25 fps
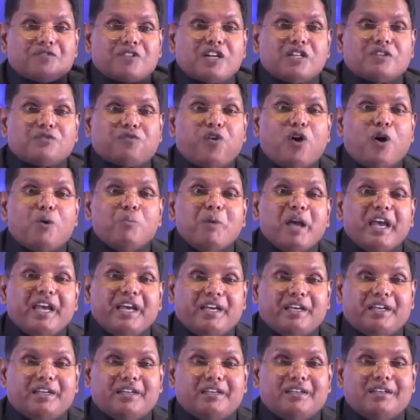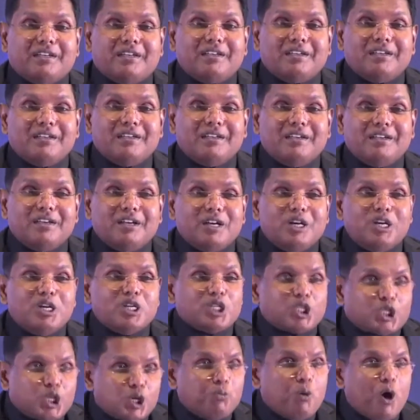it for me.
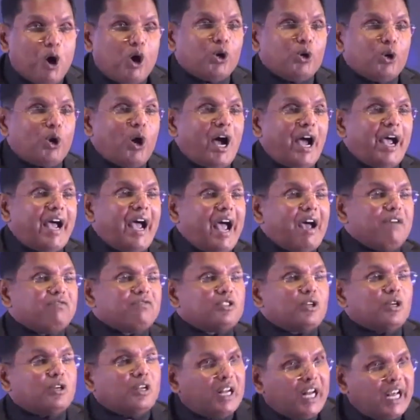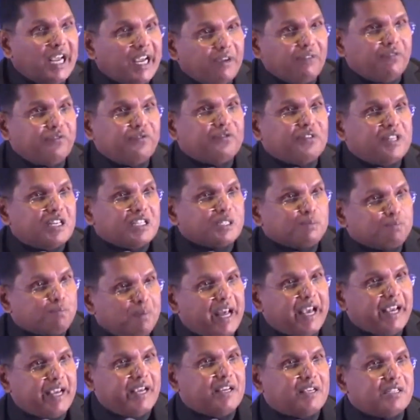Tomorrow I have to leave this
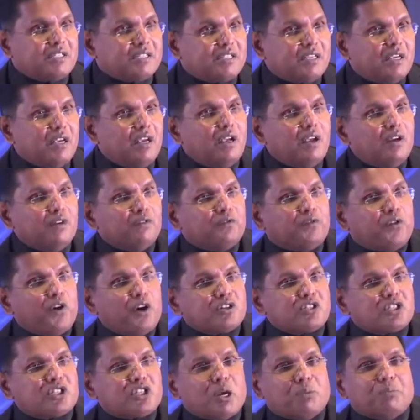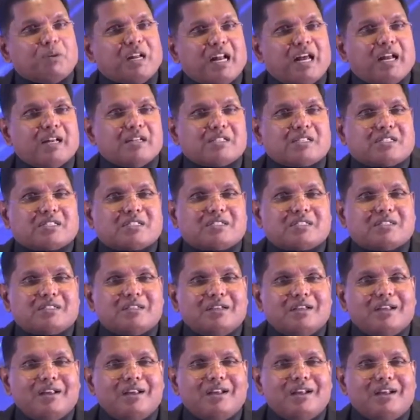place for someone else.
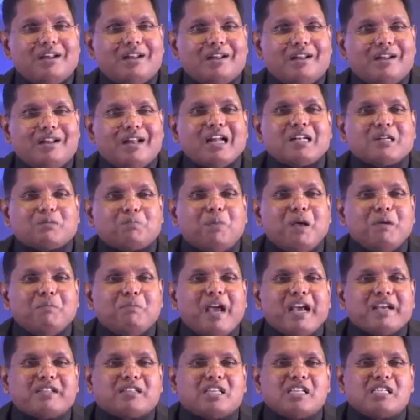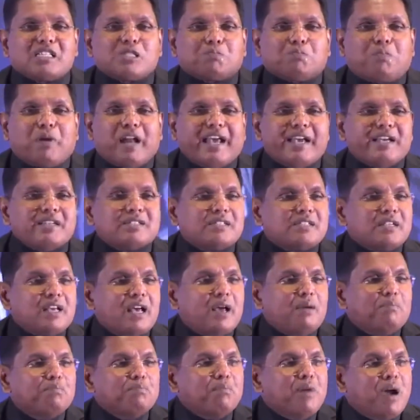Let me make this place
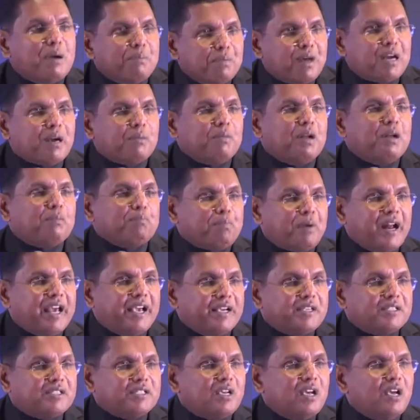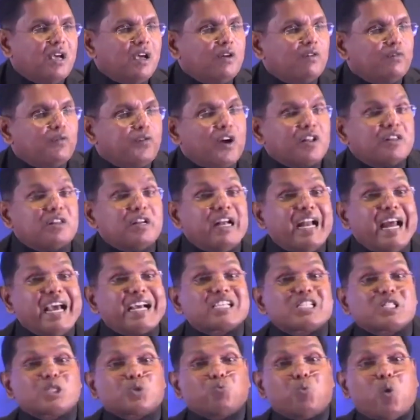a memorable place for the
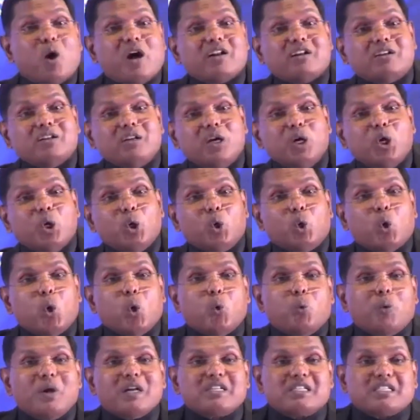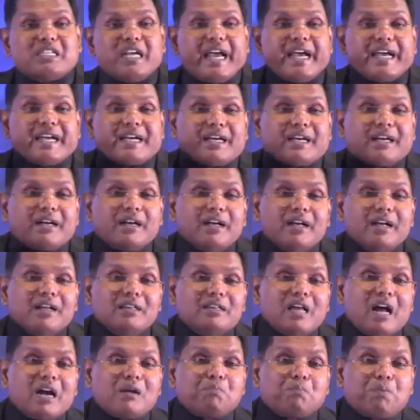next one who will take
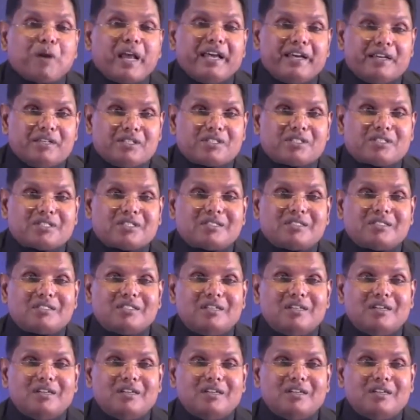that place.